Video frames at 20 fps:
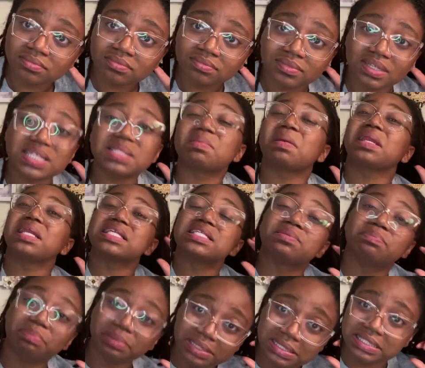this man is
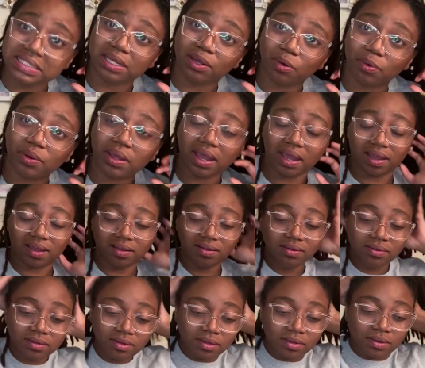busy, okay?
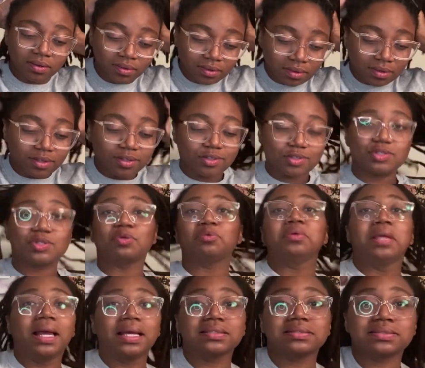So
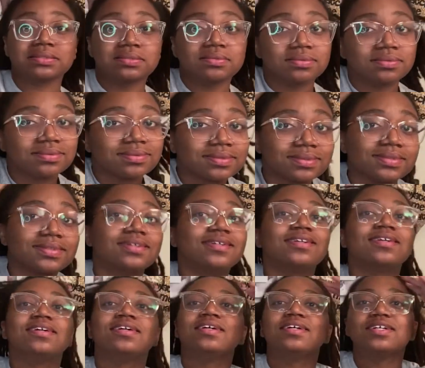yes.
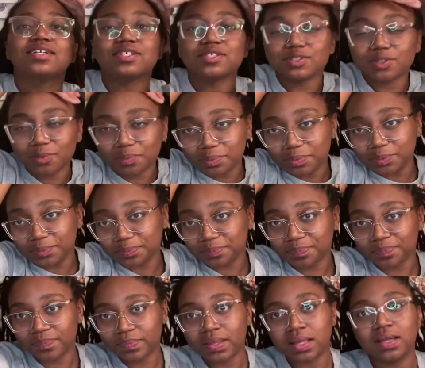So boom.
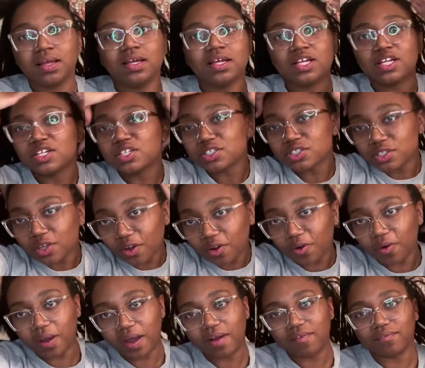
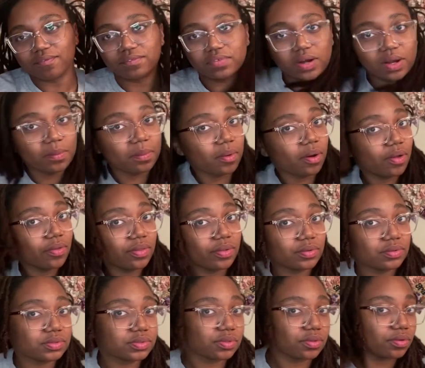So I rub all
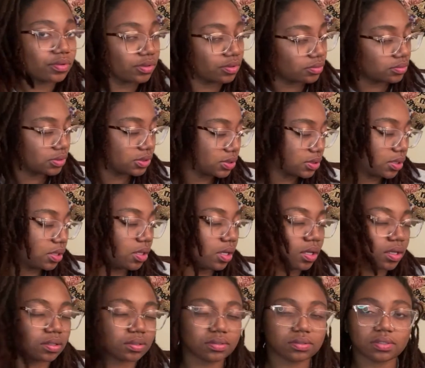those oils
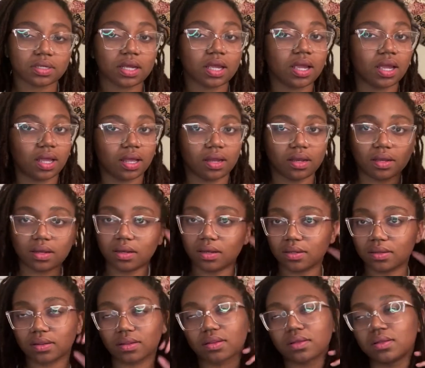in.
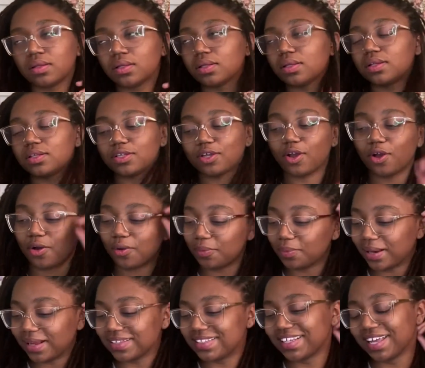Y'all, when
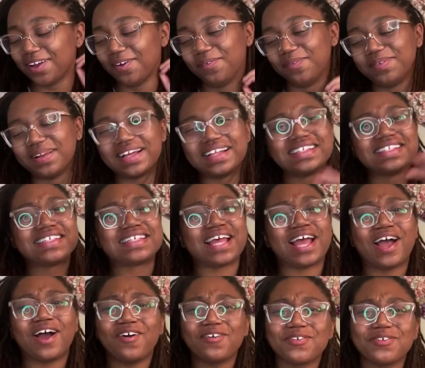I
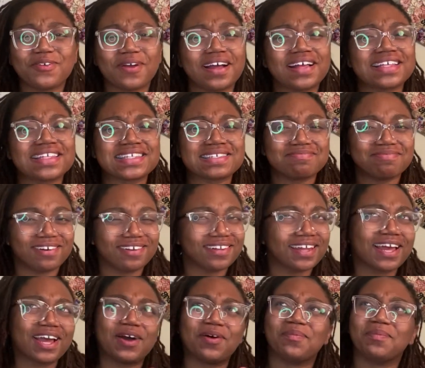tell you I smell
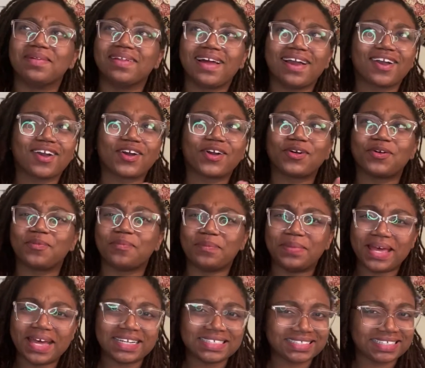like a Black Girl
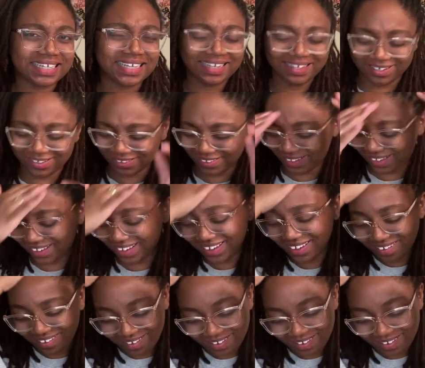Magic here. Like,